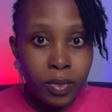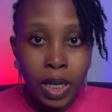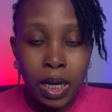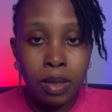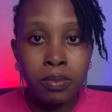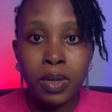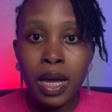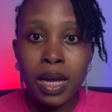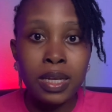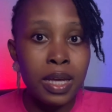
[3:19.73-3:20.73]
a
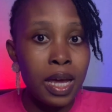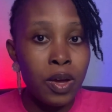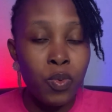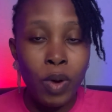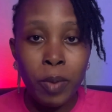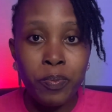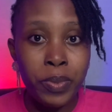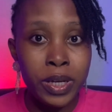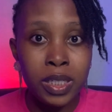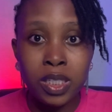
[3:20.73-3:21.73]
web
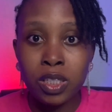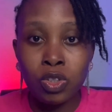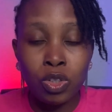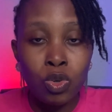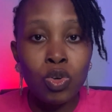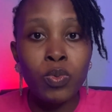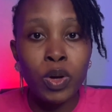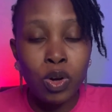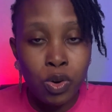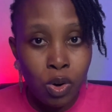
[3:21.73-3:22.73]
page, Google will
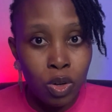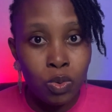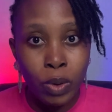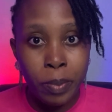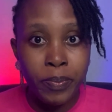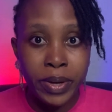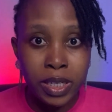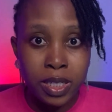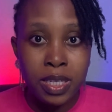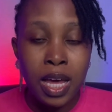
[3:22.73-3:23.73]
crawl web pages,